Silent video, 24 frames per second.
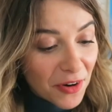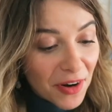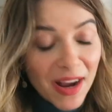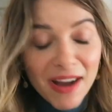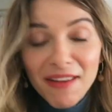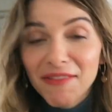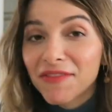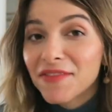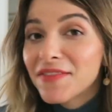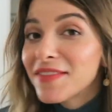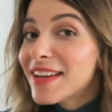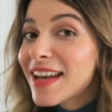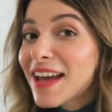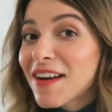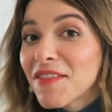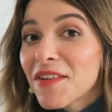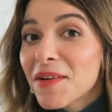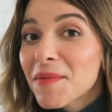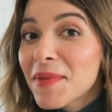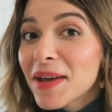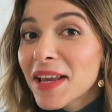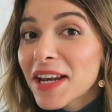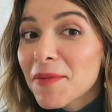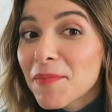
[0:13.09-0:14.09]
I've
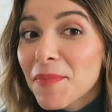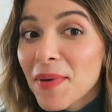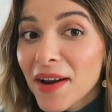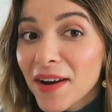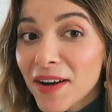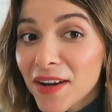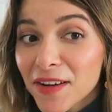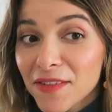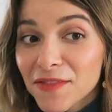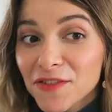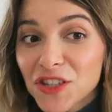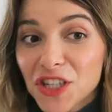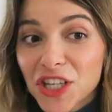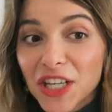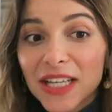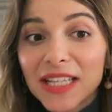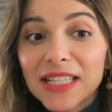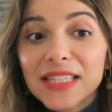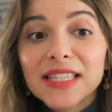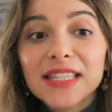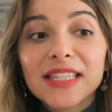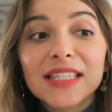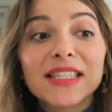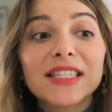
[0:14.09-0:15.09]
never made a pair of jeans.